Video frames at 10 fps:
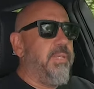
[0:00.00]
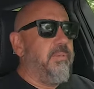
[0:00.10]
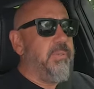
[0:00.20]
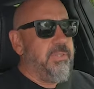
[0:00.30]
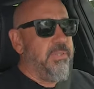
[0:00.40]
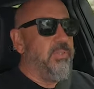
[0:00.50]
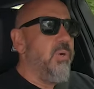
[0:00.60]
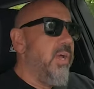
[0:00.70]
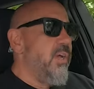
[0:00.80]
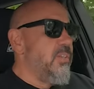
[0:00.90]
You know what to
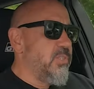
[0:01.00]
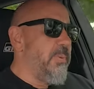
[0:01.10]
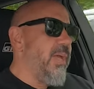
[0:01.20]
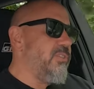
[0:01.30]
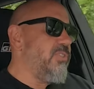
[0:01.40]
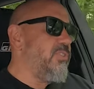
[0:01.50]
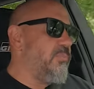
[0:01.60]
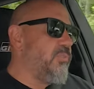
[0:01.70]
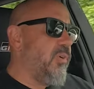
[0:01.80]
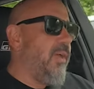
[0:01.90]
do. Smash the
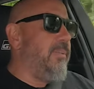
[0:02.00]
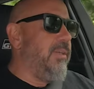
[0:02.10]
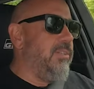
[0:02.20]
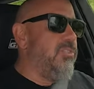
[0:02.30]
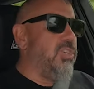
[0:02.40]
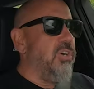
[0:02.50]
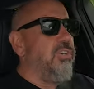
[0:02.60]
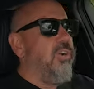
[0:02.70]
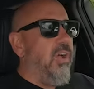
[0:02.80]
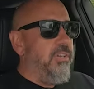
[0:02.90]
subscribe button,
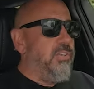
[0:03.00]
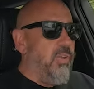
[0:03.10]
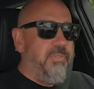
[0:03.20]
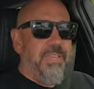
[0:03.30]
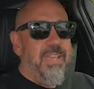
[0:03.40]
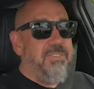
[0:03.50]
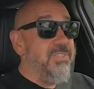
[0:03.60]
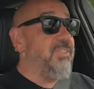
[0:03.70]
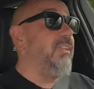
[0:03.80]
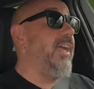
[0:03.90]
turn on your
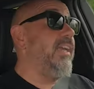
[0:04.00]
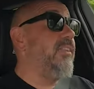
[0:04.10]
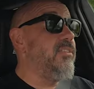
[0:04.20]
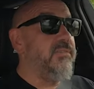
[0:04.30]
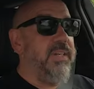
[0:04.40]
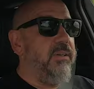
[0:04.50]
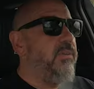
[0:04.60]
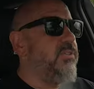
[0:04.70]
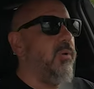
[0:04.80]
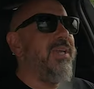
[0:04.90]
notifications, like this video,
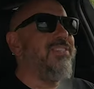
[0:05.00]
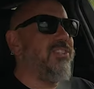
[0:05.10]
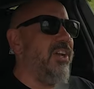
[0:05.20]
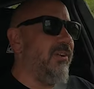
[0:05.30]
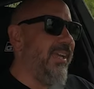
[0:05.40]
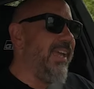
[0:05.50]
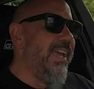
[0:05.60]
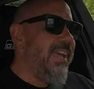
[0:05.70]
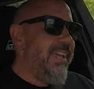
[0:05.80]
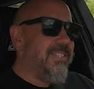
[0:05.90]
and as always, sharing
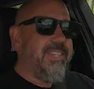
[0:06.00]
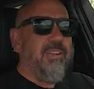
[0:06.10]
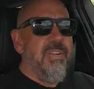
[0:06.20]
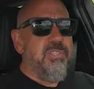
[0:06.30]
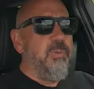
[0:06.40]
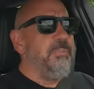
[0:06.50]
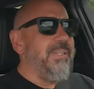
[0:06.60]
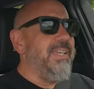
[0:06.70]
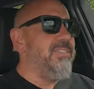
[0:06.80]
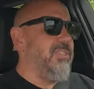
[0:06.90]
is caring. So
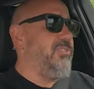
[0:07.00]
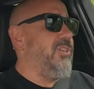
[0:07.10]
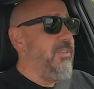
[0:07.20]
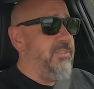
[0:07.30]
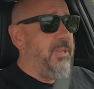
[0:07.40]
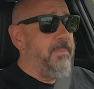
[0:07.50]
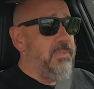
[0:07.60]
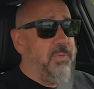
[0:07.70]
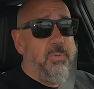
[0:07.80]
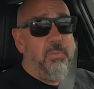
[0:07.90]
please share this
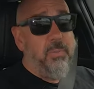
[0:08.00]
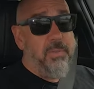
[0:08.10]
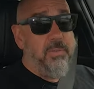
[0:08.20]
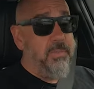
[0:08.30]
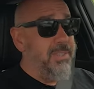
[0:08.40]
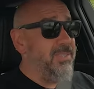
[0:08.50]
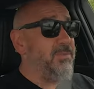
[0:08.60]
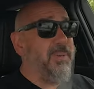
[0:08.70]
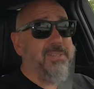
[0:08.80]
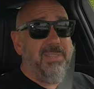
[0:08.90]
episode with your friends,
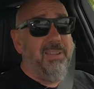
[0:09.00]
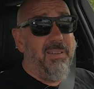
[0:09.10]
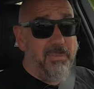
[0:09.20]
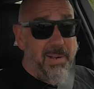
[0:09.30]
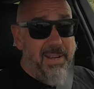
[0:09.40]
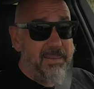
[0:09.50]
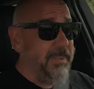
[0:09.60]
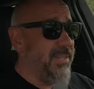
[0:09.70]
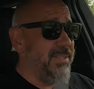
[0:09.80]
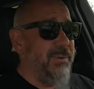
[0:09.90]
especially on Reddit,
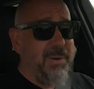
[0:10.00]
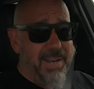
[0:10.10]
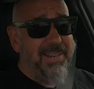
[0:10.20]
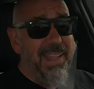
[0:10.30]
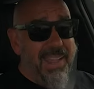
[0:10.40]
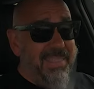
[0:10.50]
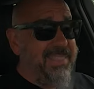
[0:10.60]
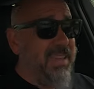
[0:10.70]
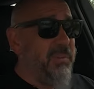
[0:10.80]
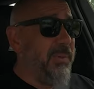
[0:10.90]
because on Reddit,
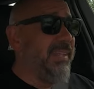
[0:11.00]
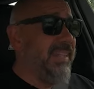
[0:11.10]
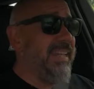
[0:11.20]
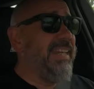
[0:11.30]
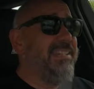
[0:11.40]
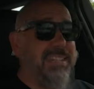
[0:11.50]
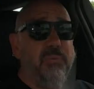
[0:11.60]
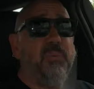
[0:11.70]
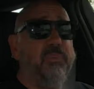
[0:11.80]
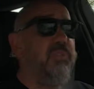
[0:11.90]
they really need to see
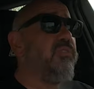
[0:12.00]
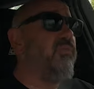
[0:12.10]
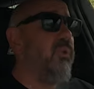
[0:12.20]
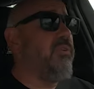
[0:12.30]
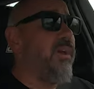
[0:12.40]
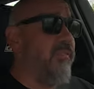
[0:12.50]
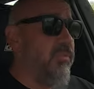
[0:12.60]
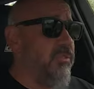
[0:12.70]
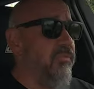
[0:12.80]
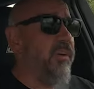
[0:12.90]
reviews for
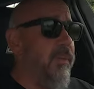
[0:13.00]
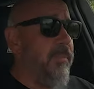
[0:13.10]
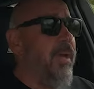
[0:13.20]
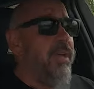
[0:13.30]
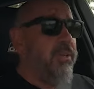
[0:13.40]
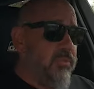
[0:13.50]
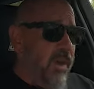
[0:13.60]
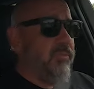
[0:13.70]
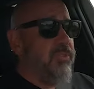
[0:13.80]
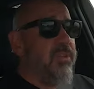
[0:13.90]
drivers from
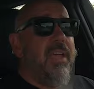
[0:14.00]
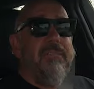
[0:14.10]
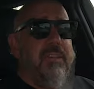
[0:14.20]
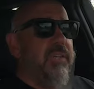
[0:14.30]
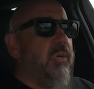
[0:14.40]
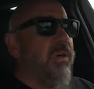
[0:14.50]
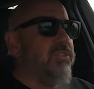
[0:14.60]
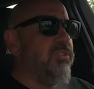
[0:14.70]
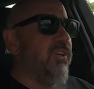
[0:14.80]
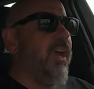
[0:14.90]
drivers. If you have any
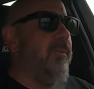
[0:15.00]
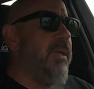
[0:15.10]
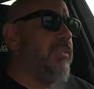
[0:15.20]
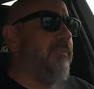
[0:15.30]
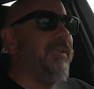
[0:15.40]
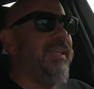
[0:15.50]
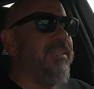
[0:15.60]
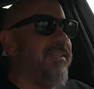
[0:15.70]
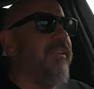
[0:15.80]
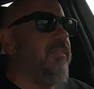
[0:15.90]
questions or comments,
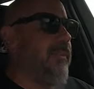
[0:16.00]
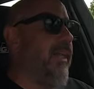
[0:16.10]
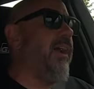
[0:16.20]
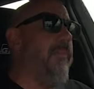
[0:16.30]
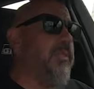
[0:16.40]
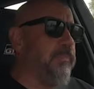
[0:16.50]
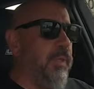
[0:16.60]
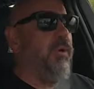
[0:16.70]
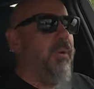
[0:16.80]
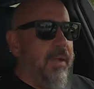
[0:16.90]
please leave them in the comments
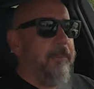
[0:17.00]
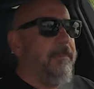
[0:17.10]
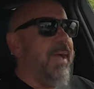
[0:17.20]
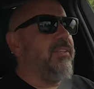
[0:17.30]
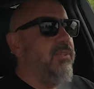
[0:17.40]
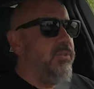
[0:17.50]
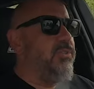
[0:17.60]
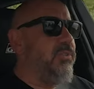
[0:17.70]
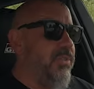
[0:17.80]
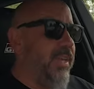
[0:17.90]
below. I'll get back to you as
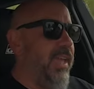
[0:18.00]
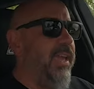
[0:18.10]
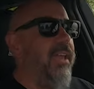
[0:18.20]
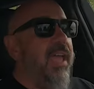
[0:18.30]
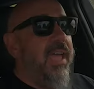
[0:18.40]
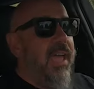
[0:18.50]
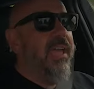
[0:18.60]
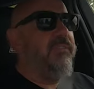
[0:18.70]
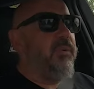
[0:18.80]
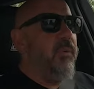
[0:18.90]
soon as I can.
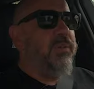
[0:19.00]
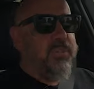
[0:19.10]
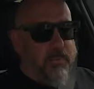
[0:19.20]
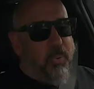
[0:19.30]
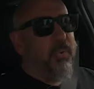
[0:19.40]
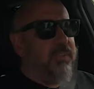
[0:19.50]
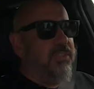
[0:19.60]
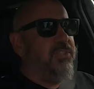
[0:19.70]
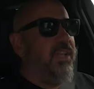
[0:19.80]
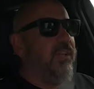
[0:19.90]
And if you want to support the
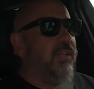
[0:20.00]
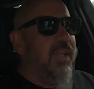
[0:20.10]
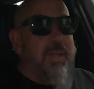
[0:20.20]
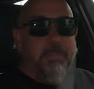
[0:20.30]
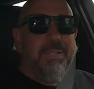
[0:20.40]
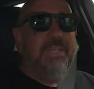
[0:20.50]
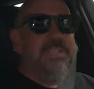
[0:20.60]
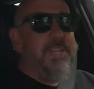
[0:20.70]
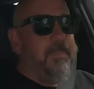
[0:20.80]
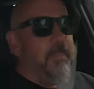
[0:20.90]
channel,
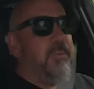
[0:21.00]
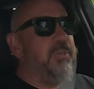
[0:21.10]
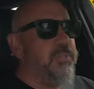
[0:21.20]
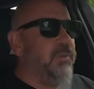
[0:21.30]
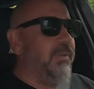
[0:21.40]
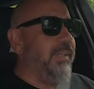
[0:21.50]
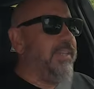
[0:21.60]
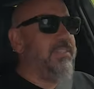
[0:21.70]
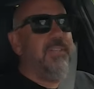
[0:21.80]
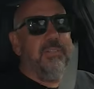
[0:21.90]
please hit up our merch store store.
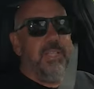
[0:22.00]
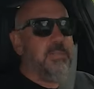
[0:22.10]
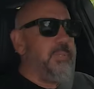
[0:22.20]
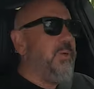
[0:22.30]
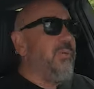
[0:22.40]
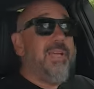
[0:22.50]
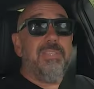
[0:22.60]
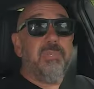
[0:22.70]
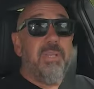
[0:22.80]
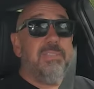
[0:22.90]
Links here, links below.
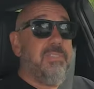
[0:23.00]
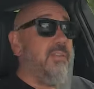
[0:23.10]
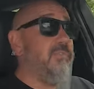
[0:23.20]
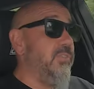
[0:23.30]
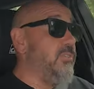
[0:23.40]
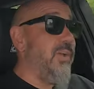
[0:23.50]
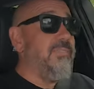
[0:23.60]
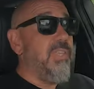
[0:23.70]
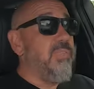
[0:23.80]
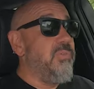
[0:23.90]
Lots of great stuff for
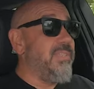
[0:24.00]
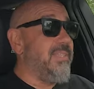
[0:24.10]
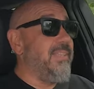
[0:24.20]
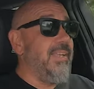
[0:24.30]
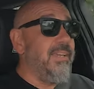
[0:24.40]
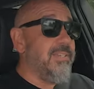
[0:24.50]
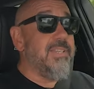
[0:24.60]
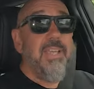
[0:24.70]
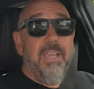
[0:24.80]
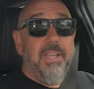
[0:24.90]
driving enthusiasts like us,
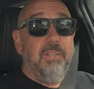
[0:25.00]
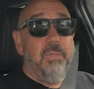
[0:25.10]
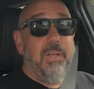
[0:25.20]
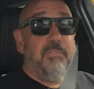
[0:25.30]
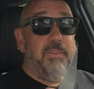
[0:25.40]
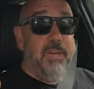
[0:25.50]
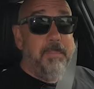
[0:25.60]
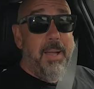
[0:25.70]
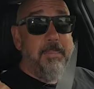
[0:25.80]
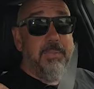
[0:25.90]
including our very
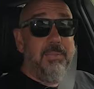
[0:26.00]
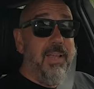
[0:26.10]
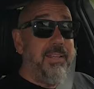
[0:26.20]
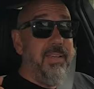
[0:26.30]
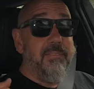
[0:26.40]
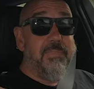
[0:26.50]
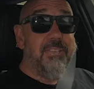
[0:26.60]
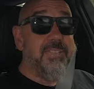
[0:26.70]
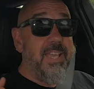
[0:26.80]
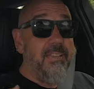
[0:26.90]
popular line of
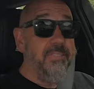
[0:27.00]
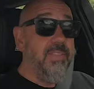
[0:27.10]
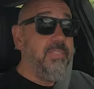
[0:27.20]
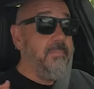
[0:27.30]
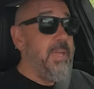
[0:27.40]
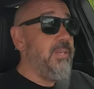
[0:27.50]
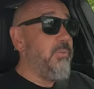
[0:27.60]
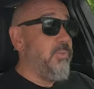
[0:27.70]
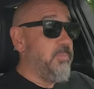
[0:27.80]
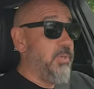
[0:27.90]
Save the
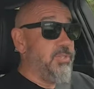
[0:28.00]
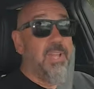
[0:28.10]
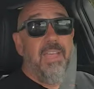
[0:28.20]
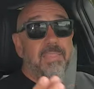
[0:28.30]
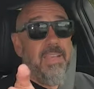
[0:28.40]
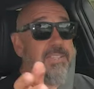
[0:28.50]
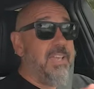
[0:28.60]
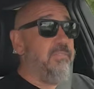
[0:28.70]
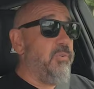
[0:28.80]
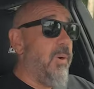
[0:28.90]
Manuals merch. Thanks
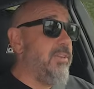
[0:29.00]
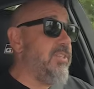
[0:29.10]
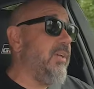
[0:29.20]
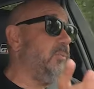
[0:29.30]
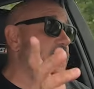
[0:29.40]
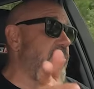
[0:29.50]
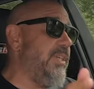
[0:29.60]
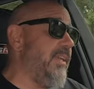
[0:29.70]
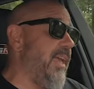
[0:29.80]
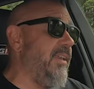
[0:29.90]
again for watching. We'll
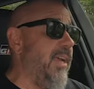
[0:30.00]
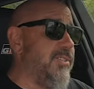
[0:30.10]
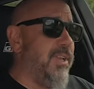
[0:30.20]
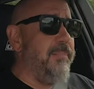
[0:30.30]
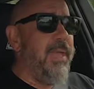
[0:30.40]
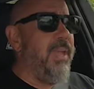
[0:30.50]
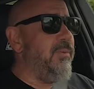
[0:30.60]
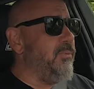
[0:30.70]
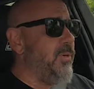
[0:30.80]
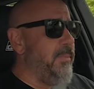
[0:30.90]
see you again next time.
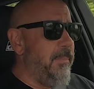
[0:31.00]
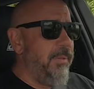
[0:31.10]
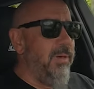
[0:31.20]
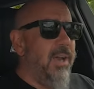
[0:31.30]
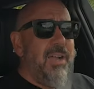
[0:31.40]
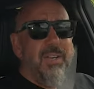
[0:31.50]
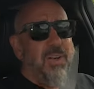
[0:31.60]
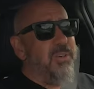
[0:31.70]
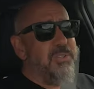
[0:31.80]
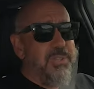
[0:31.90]
And remember,
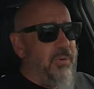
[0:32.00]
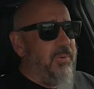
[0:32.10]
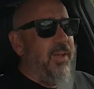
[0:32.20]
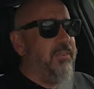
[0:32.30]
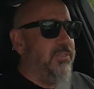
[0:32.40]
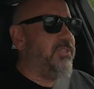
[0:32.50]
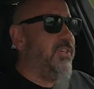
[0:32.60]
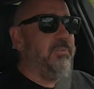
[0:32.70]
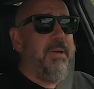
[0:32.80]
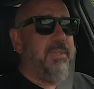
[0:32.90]
cars don't
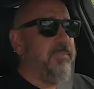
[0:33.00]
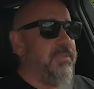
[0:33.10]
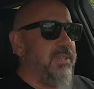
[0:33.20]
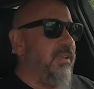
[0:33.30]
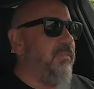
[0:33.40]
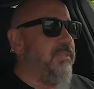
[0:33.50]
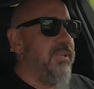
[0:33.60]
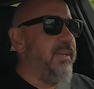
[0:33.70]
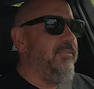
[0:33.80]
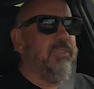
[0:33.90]
understeer by themselves,
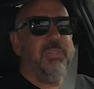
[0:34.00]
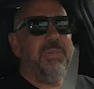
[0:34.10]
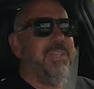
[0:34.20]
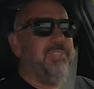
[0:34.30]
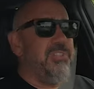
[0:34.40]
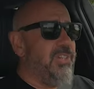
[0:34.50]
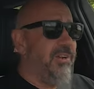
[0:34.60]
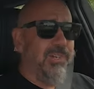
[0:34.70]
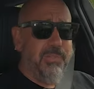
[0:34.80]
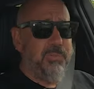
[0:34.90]
not even Toyota
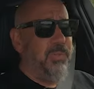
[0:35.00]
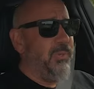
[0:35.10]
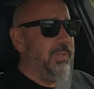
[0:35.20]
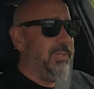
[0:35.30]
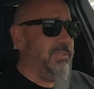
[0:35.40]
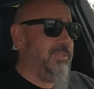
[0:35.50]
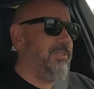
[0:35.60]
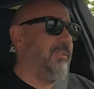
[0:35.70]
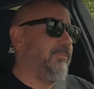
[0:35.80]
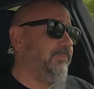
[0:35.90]
GR Corollas.